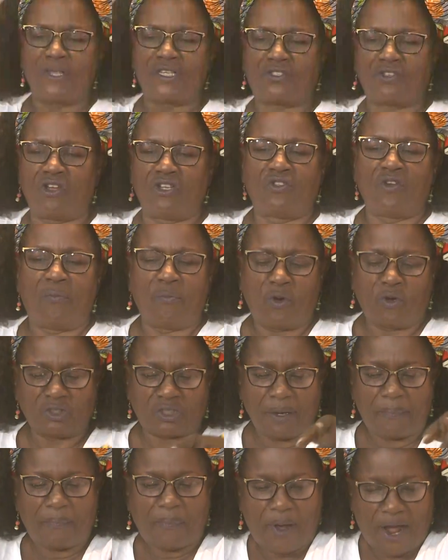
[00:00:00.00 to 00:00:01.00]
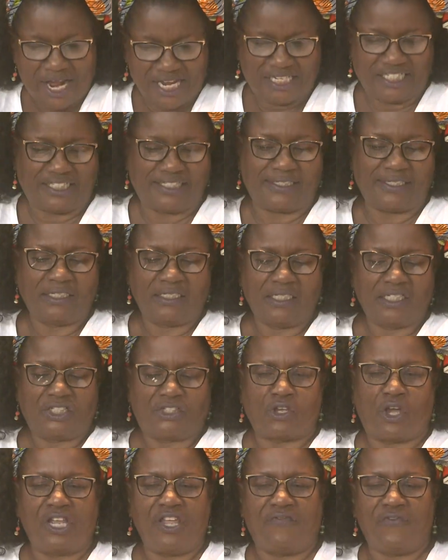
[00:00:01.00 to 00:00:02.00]
story don't know what a pint.
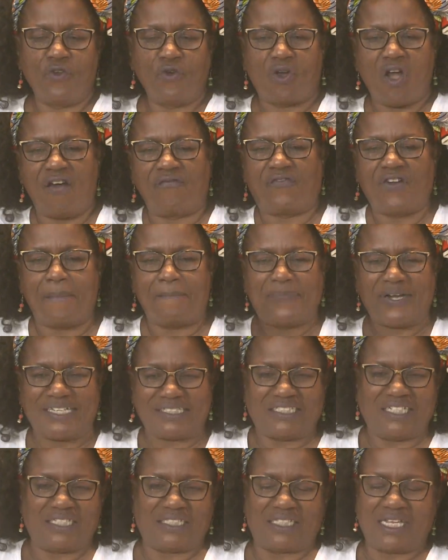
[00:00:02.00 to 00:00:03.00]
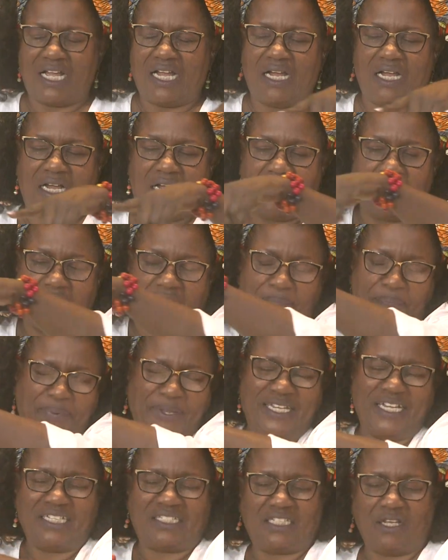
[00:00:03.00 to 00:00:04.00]
So if you come from Patters or
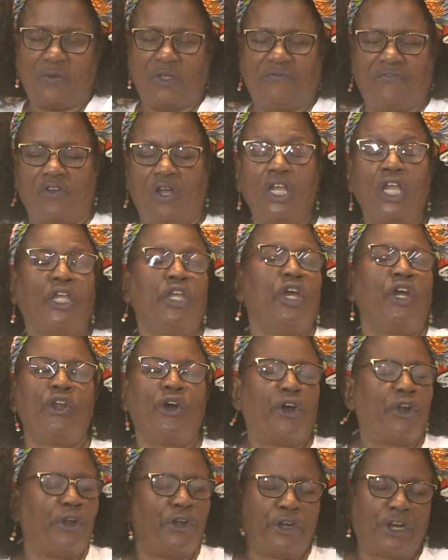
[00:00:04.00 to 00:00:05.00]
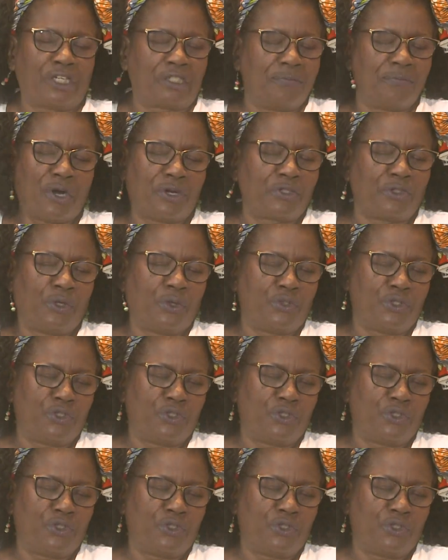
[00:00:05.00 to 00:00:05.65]
Piggats or whatever, you don't know nothing about no Jumbi.